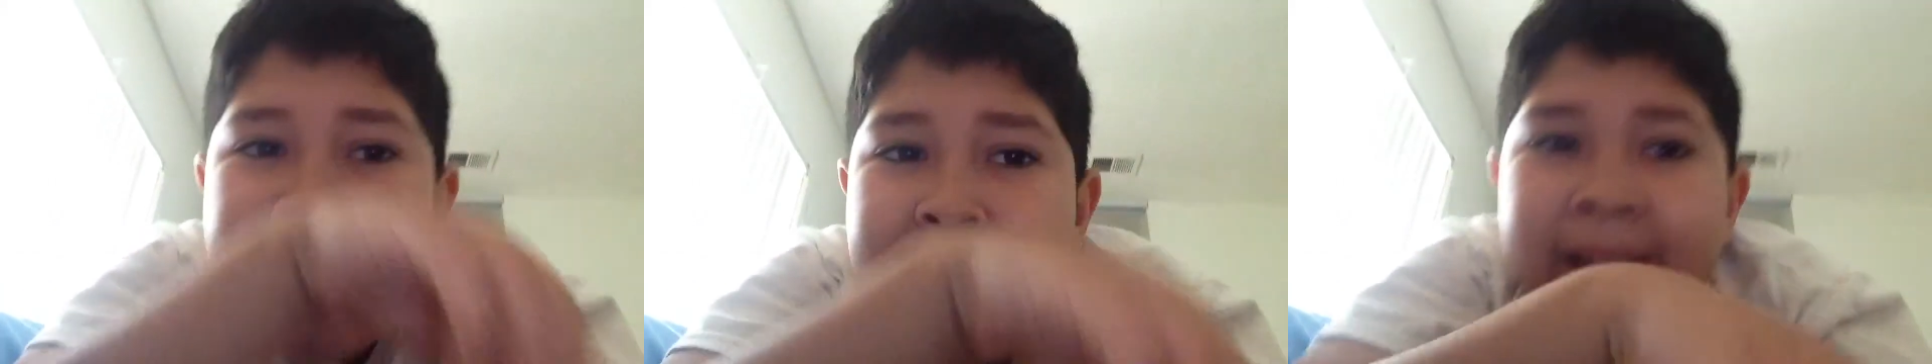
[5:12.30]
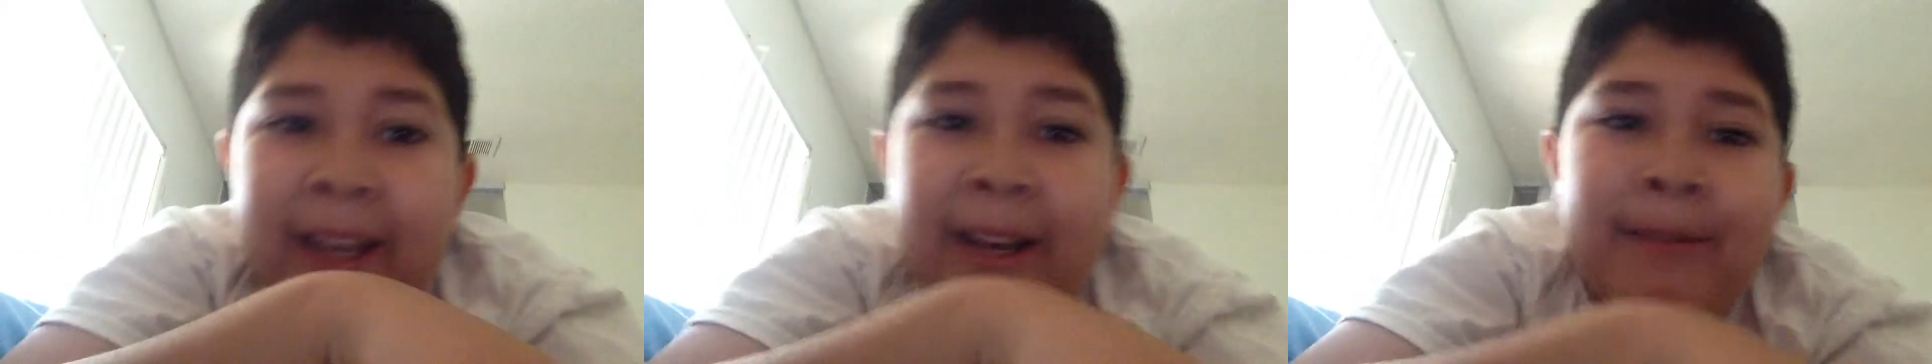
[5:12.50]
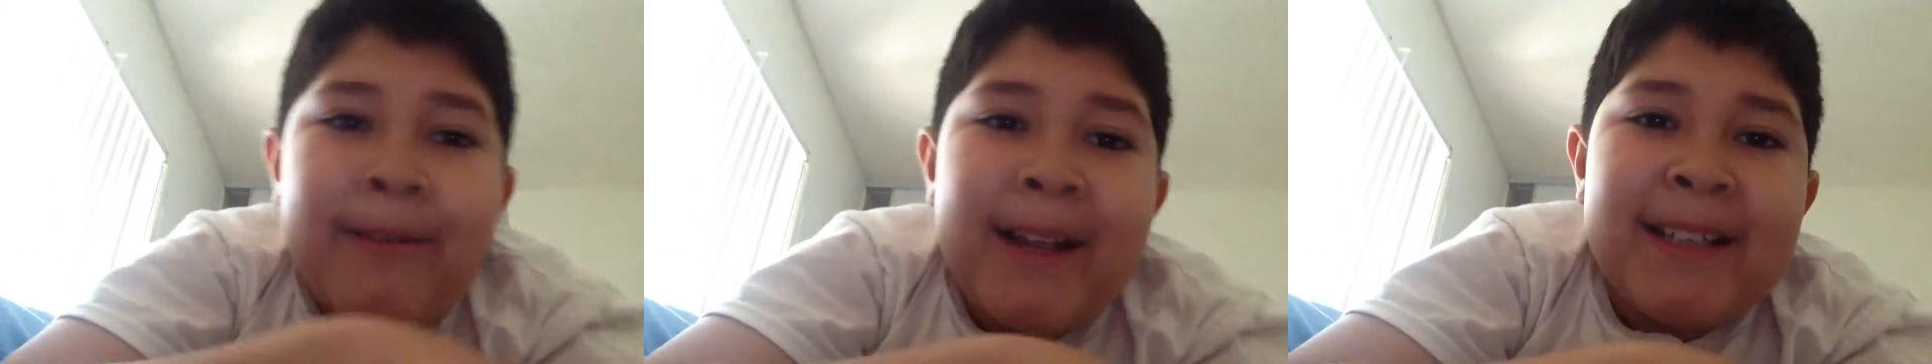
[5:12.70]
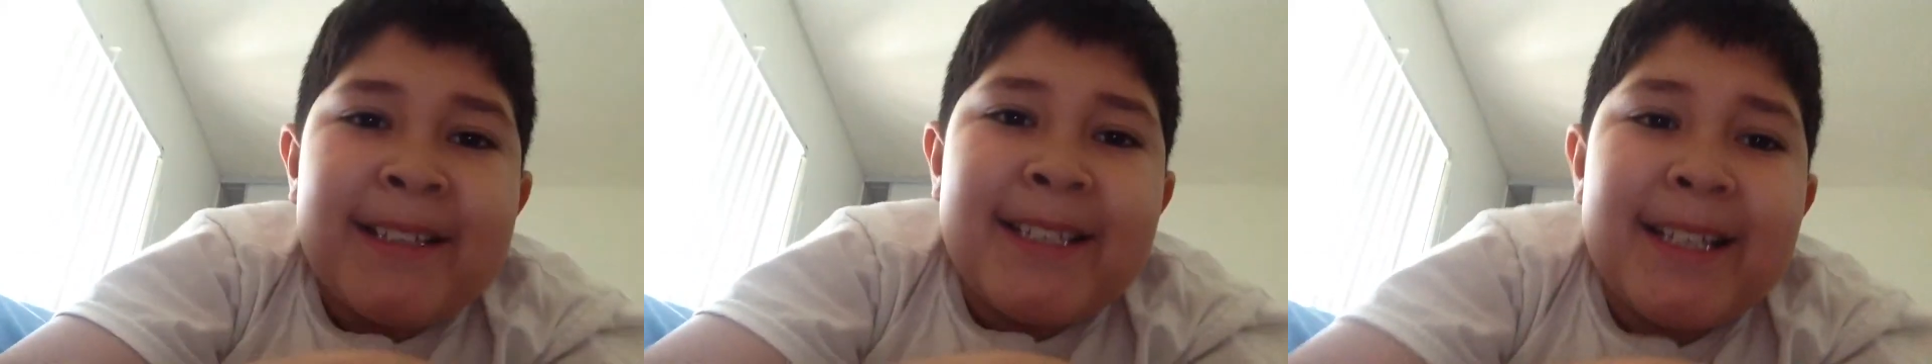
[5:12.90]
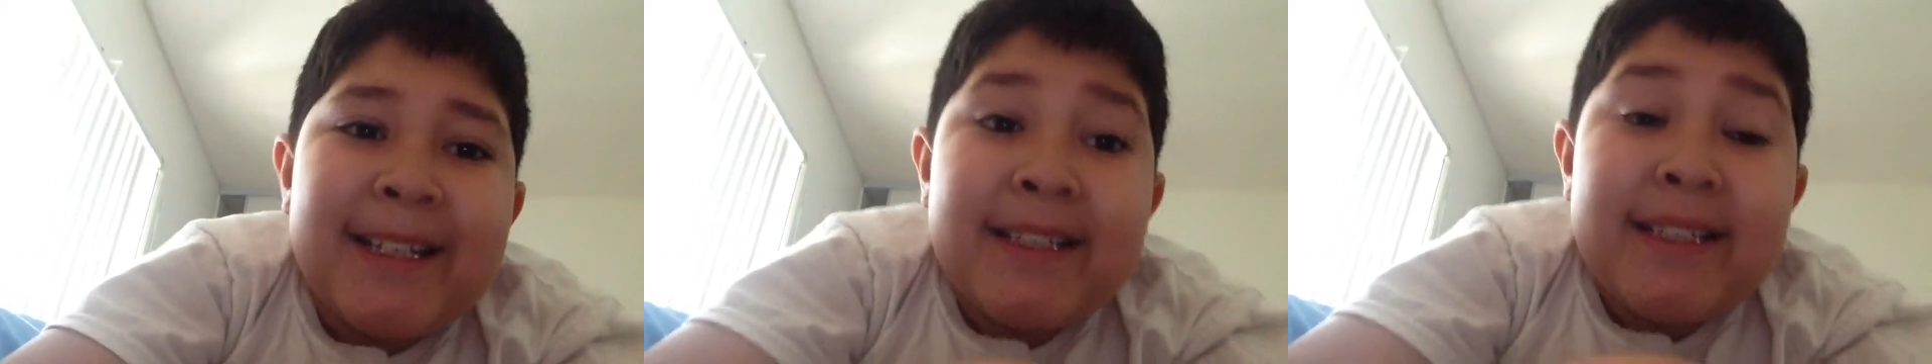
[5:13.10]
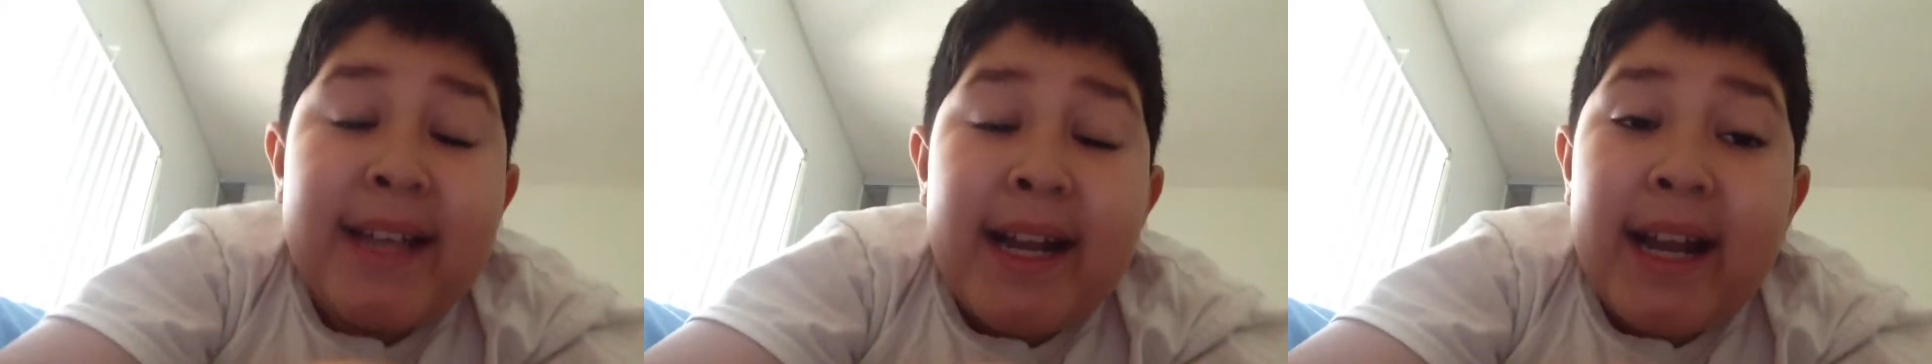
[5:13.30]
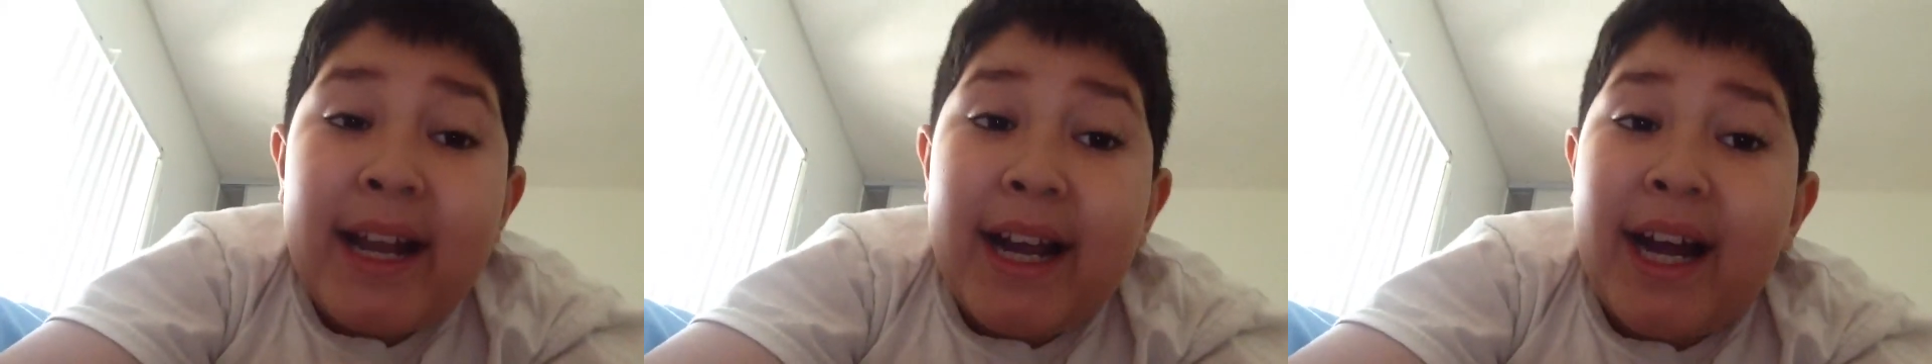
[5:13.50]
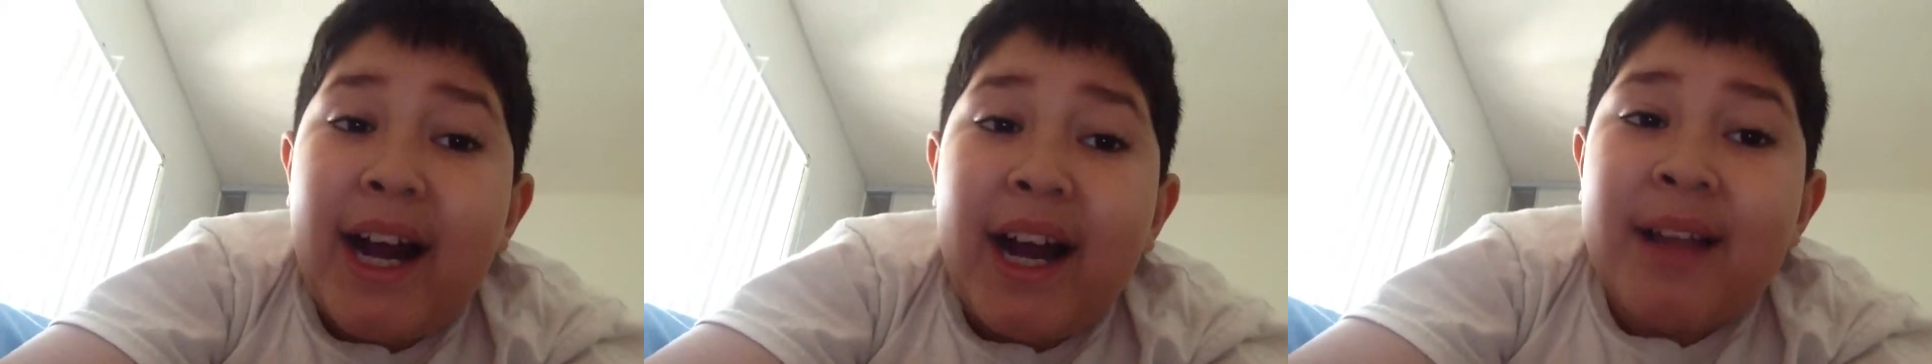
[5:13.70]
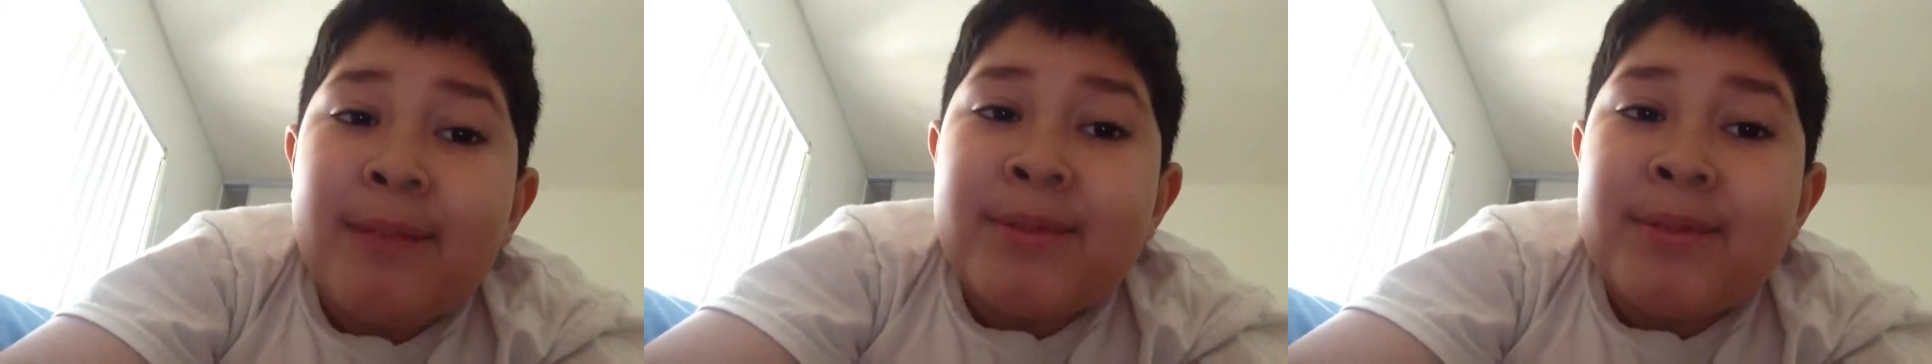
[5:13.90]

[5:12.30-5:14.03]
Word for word: Anyways, today I